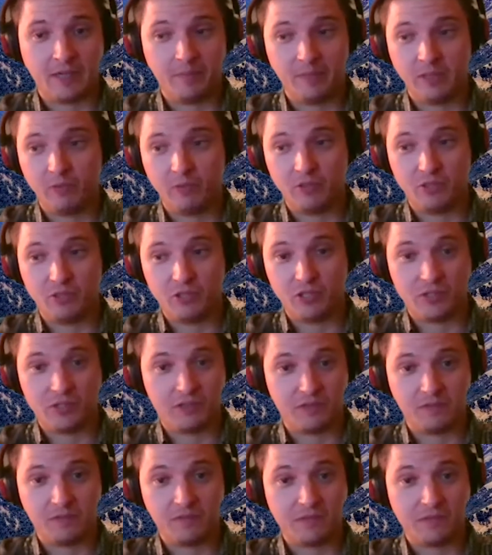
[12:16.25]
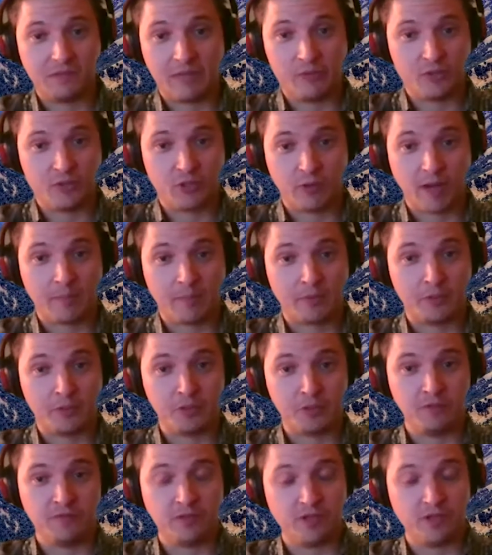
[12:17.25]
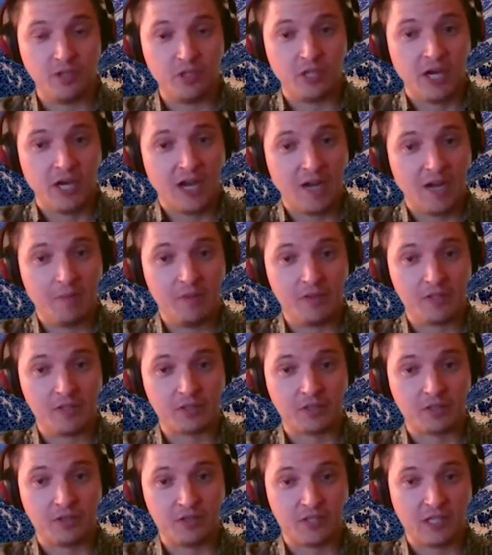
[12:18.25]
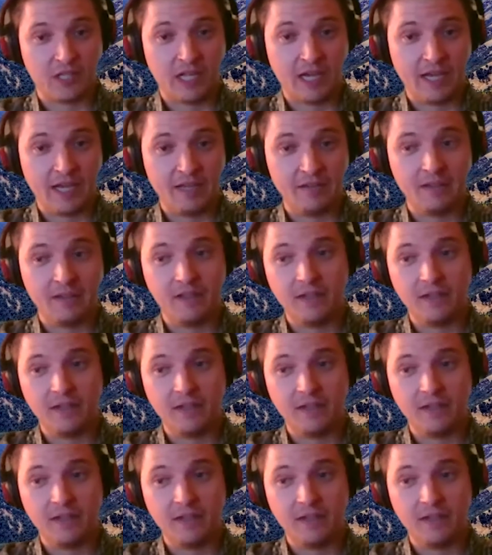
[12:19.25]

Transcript: It was just I was the right person for the job, and the stars aligned.